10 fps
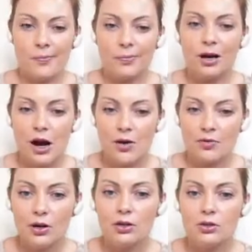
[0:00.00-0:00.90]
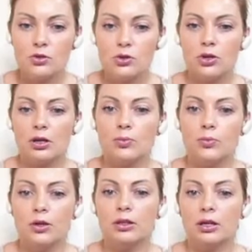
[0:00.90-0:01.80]
um cover so you can
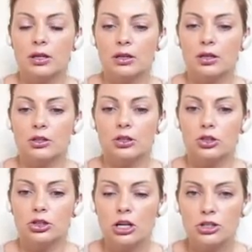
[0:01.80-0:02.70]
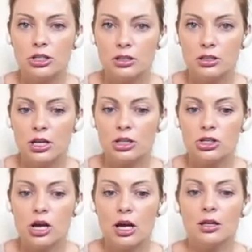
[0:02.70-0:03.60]
put it under the charging
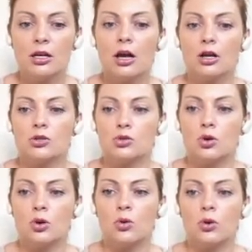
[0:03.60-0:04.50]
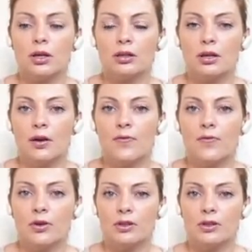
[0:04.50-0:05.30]
station so it, if